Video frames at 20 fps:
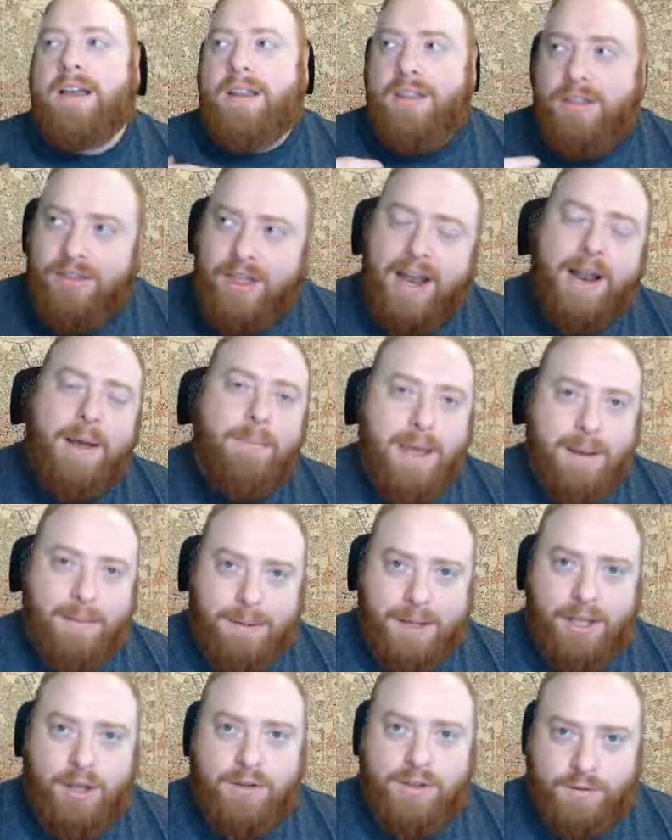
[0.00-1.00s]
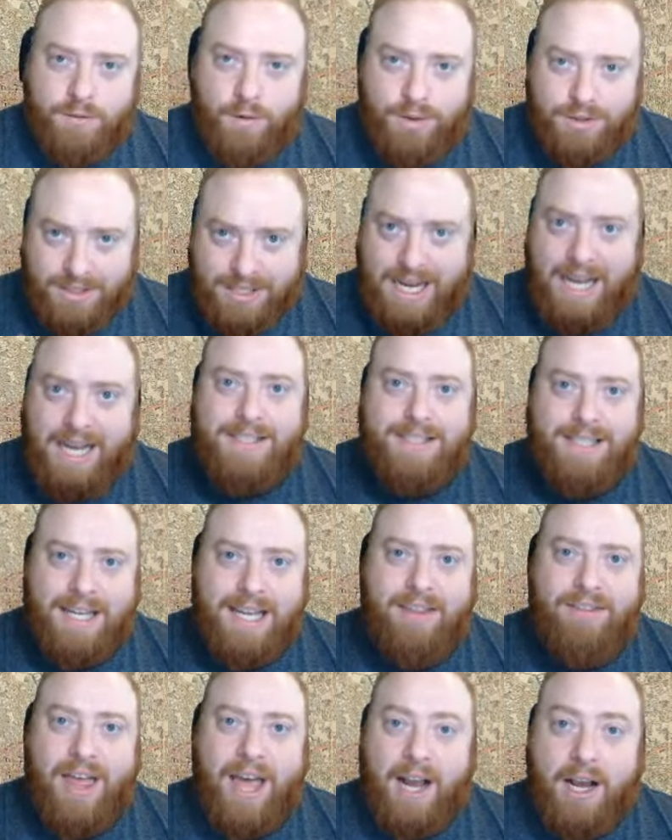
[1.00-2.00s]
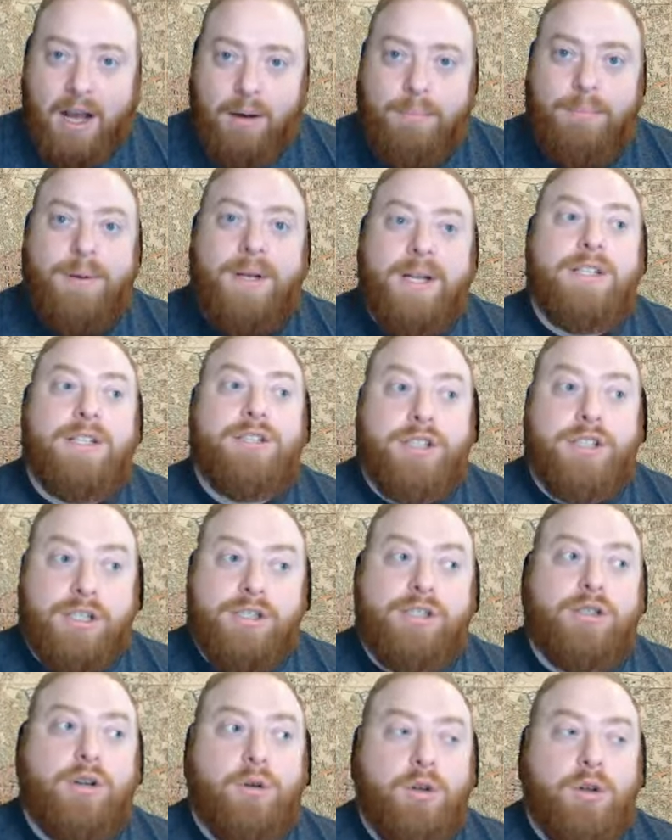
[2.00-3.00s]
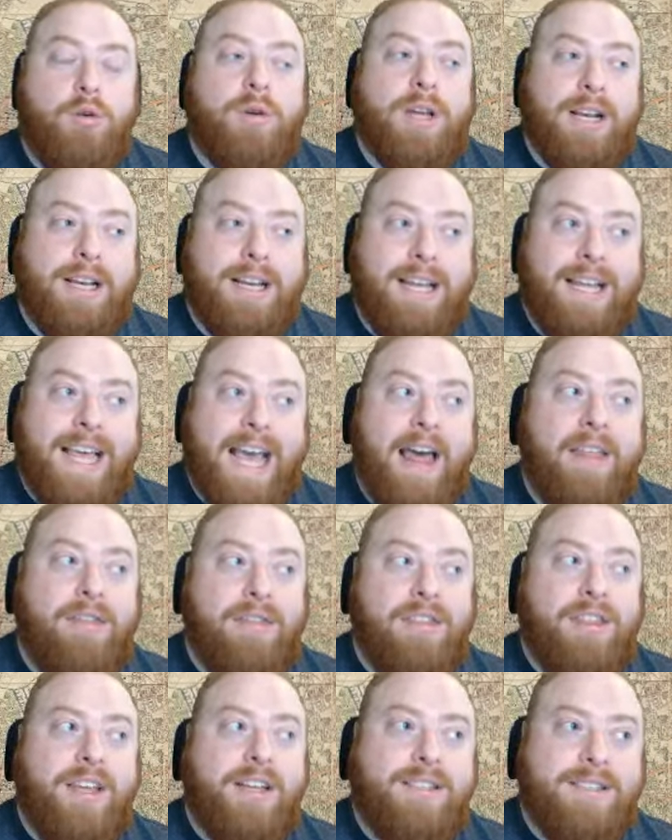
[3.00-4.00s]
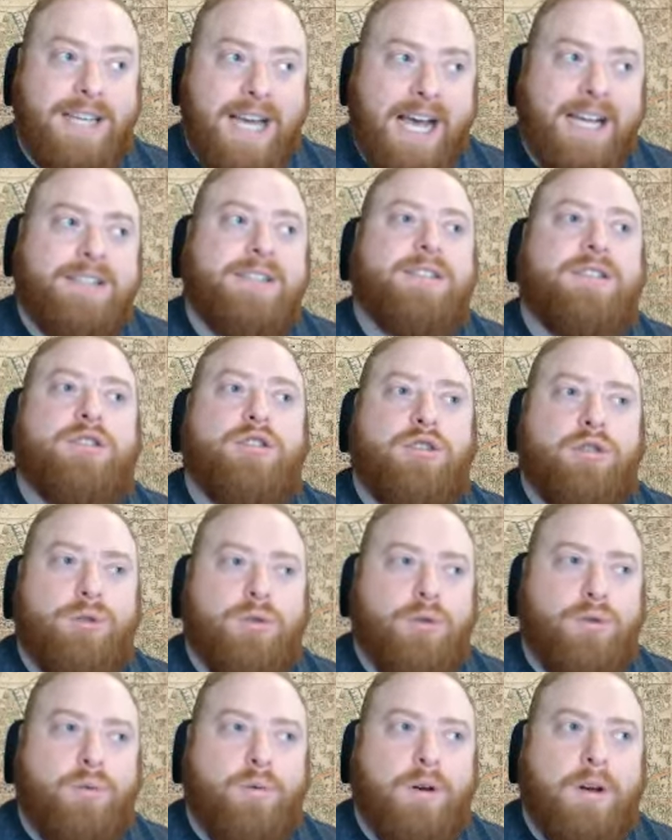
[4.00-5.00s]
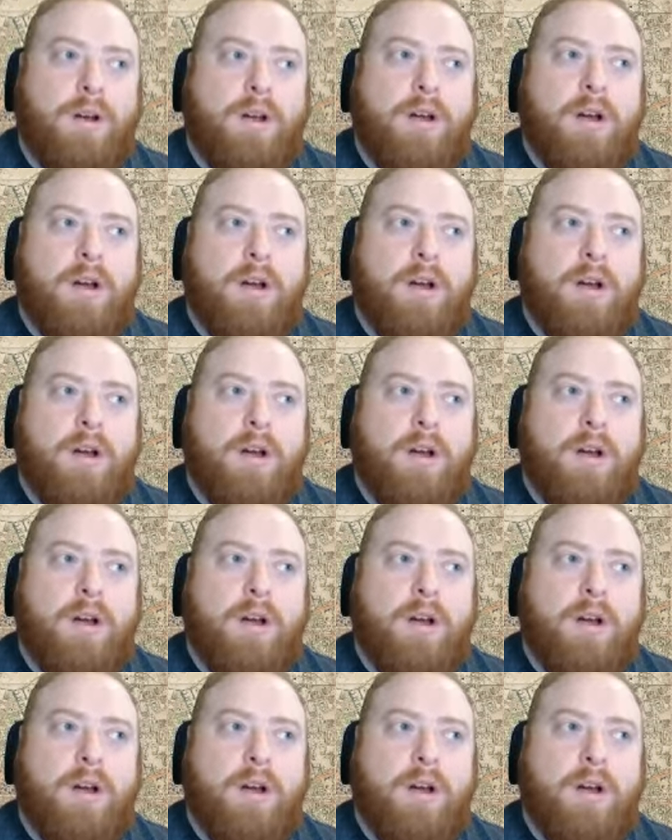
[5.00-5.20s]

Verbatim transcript: then it may be useful testing at that company just so you can get the test to